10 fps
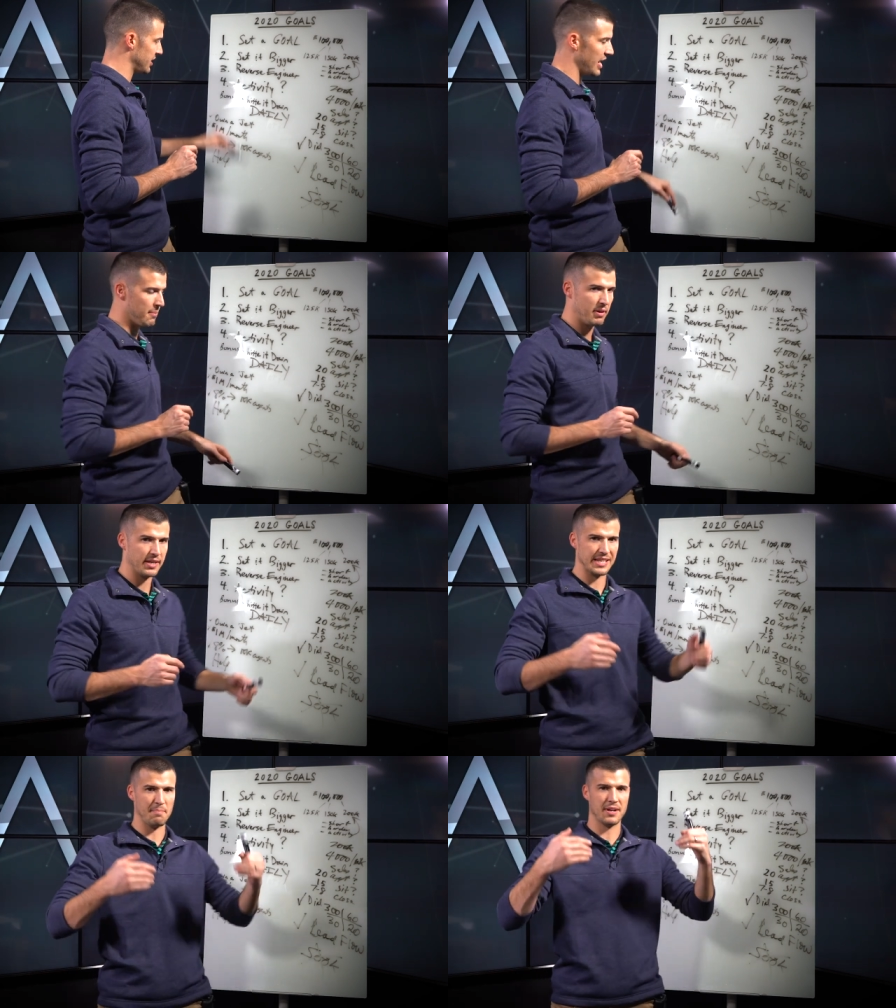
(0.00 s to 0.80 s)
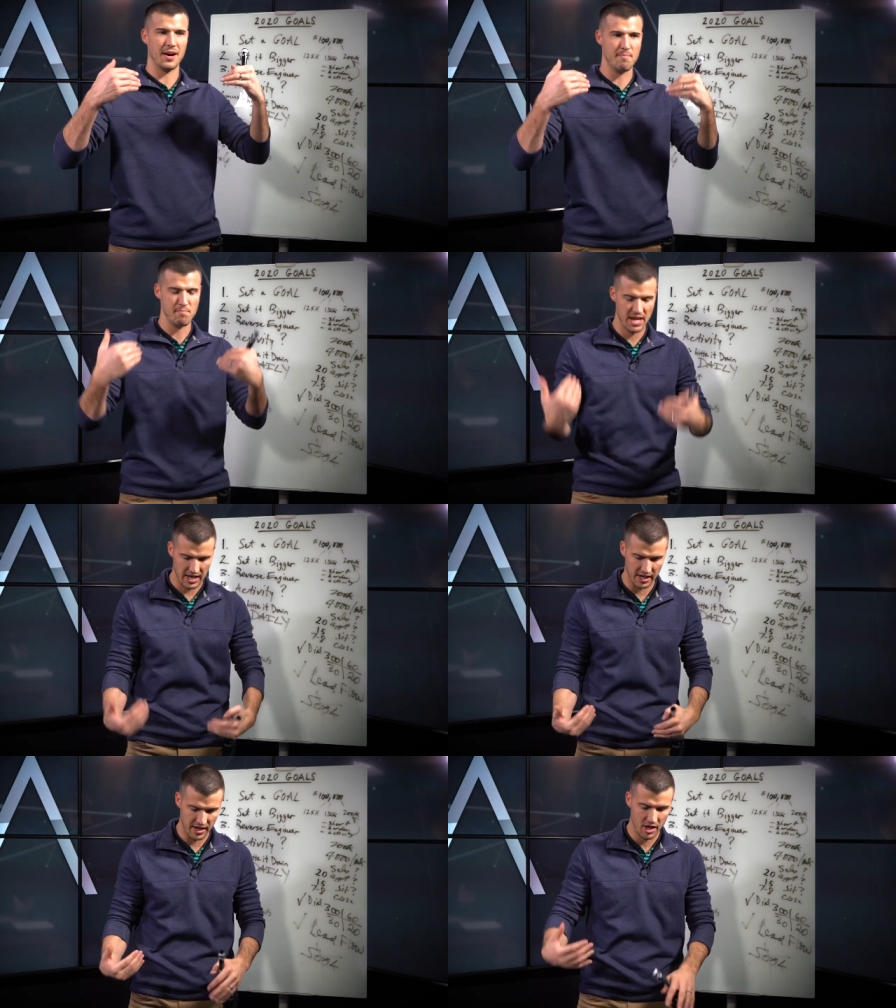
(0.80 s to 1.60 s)
day because I'm
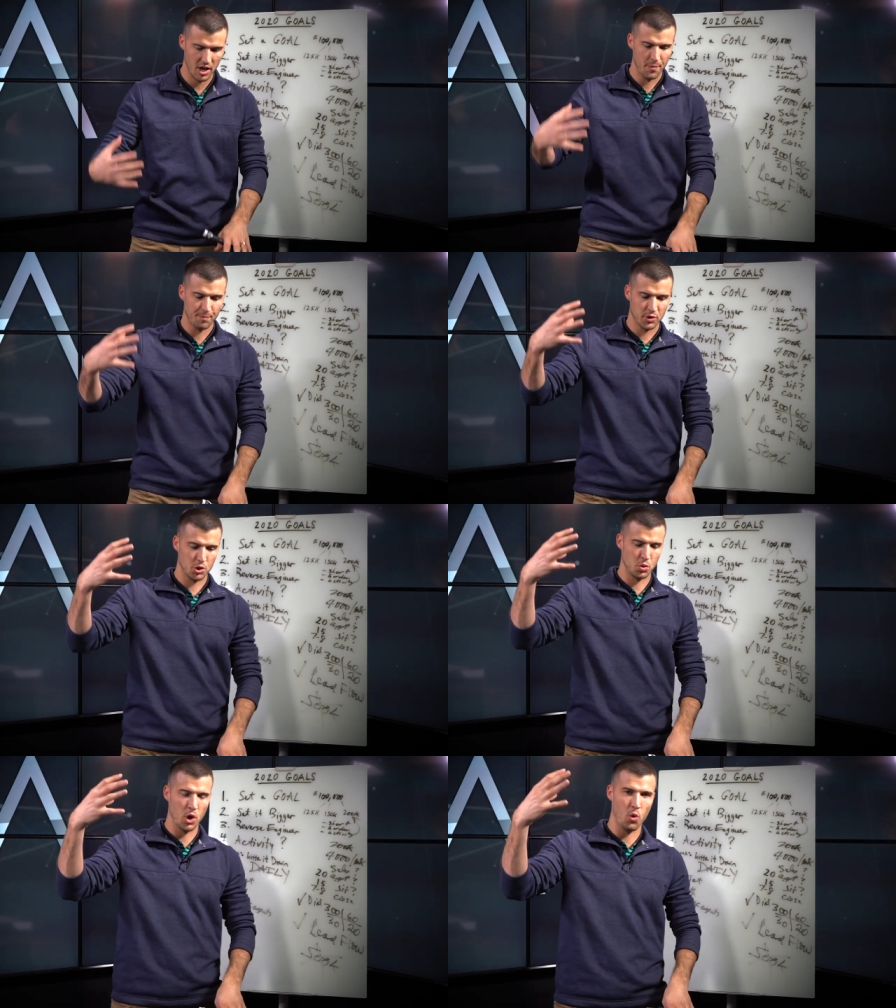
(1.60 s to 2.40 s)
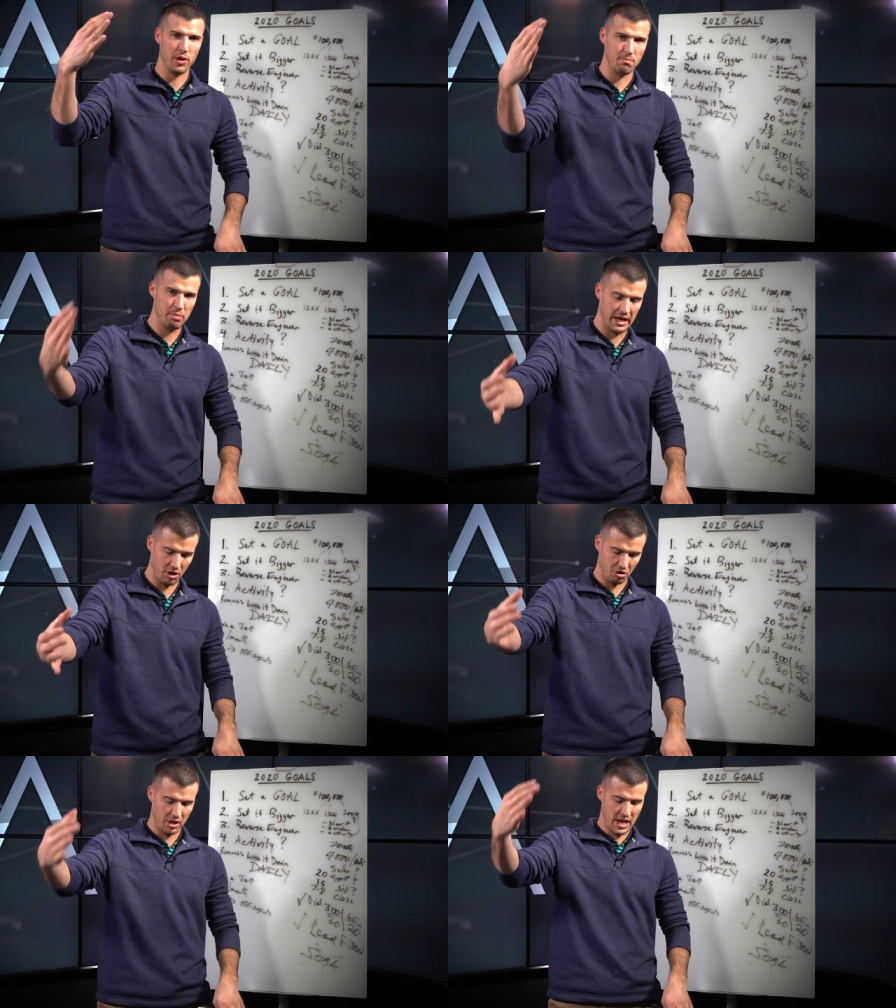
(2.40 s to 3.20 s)
committed to going
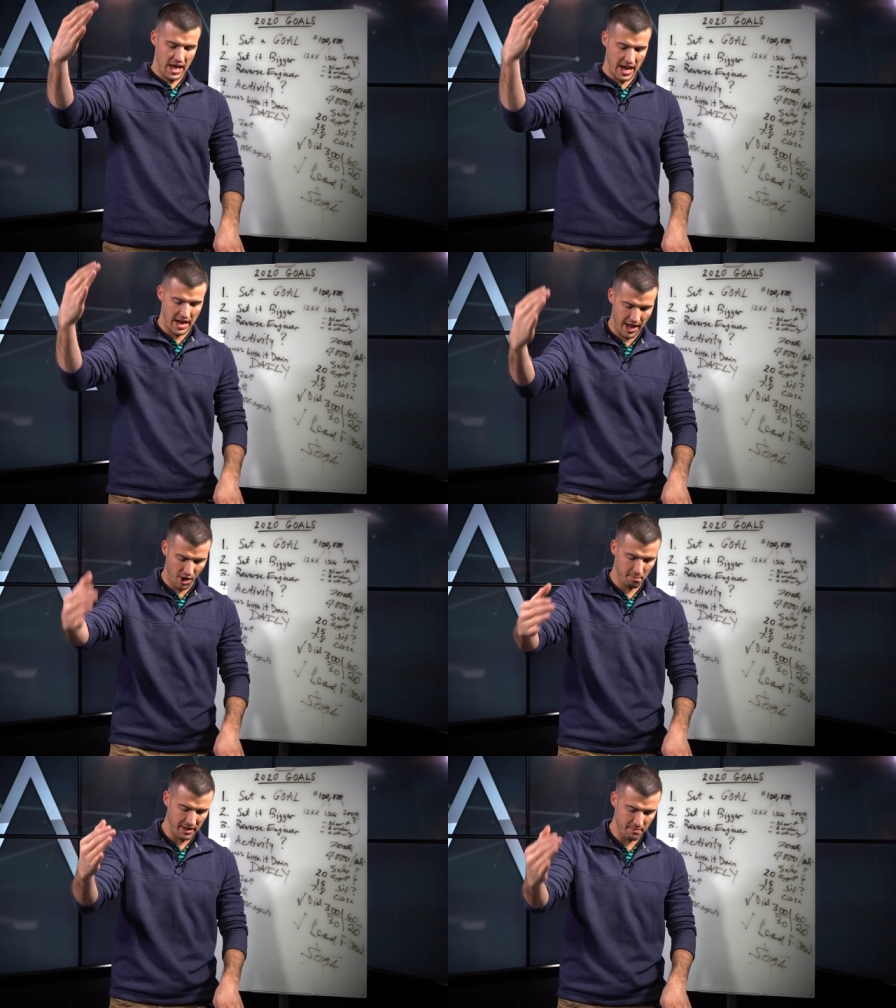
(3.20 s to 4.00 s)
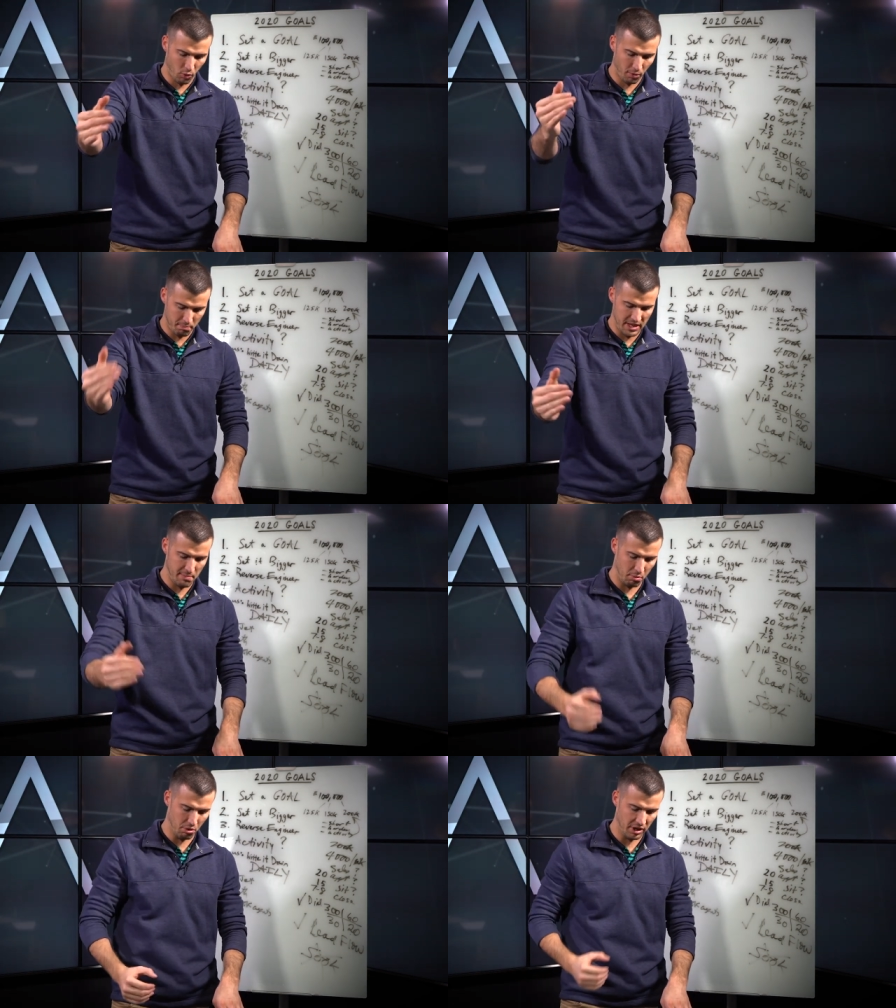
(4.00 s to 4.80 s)
bigger and helping more
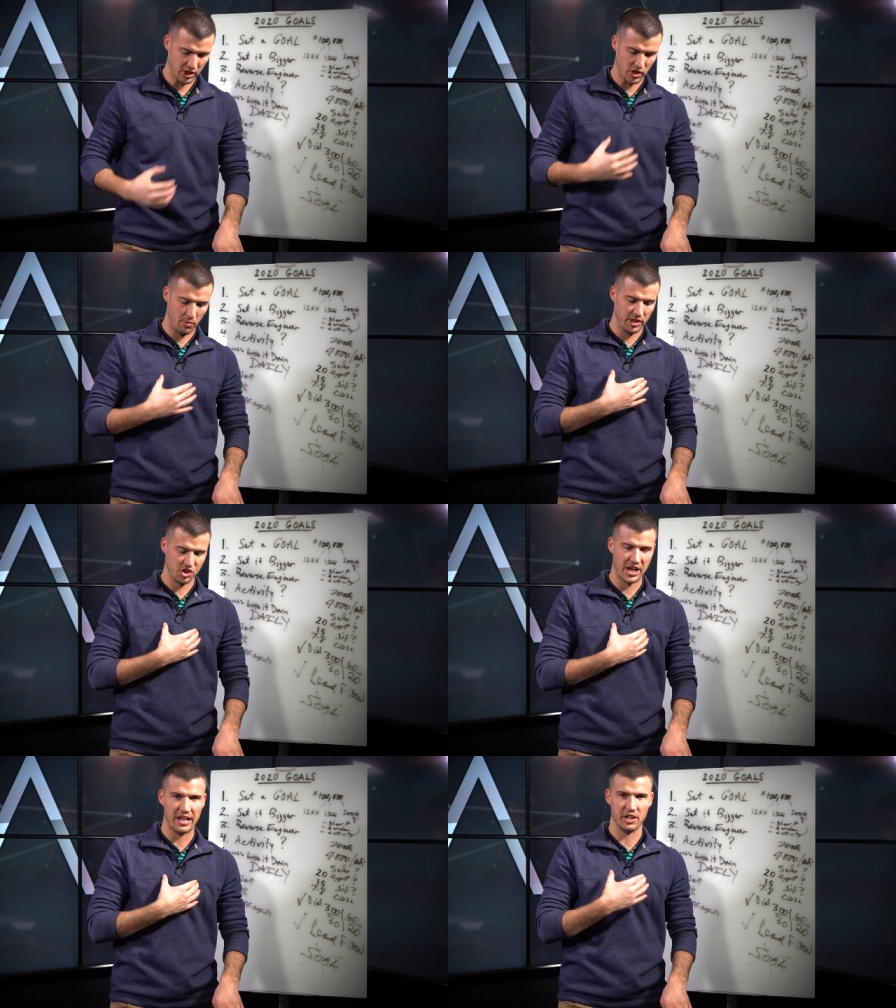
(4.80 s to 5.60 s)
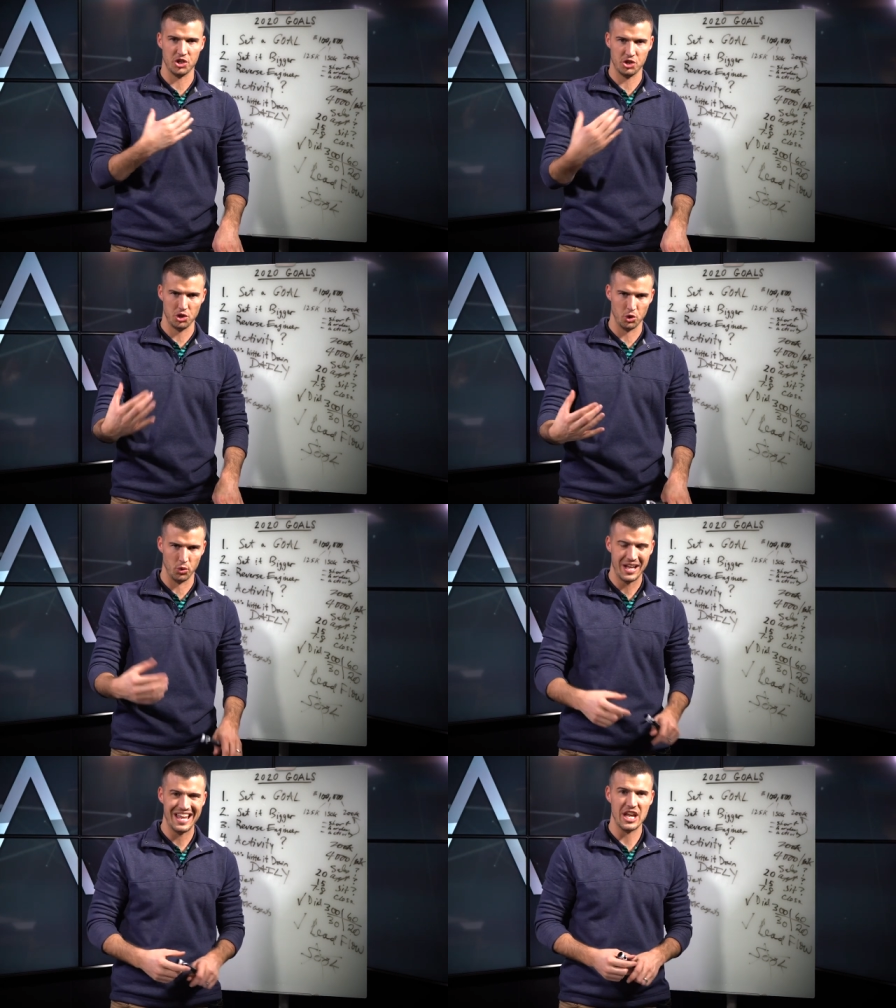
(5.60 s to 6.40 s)
people. And so I want to challenge
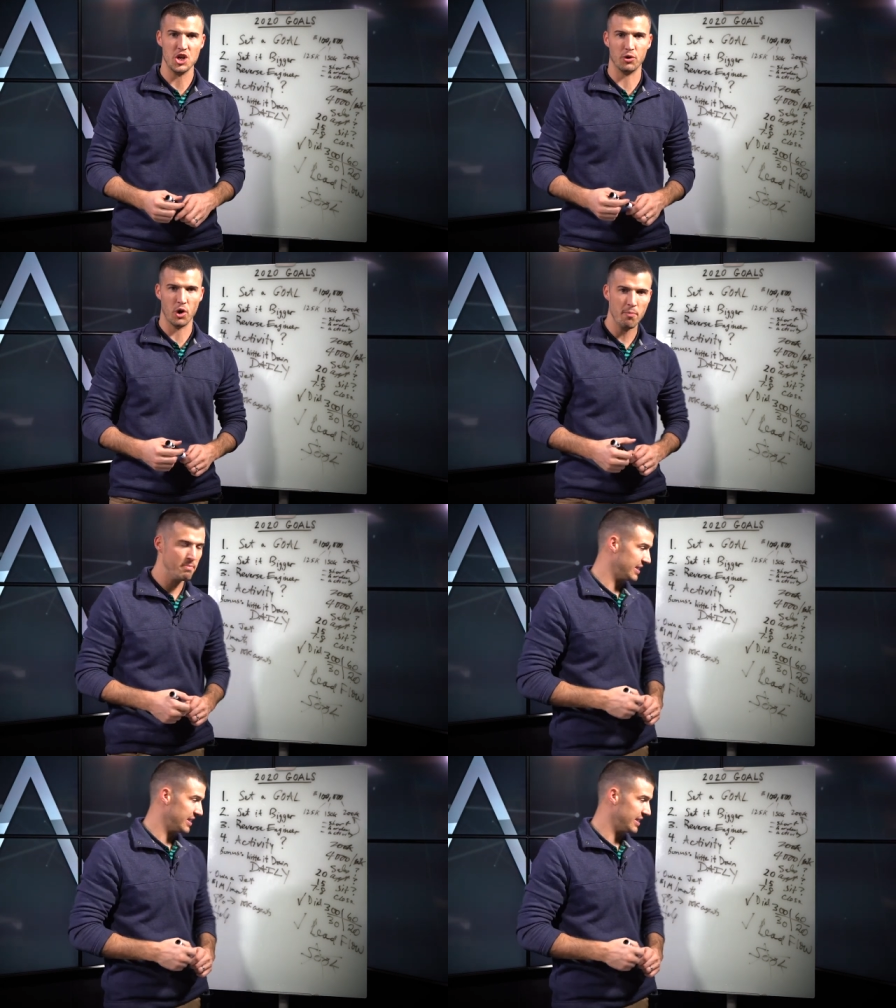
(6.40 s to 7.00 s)
you in your own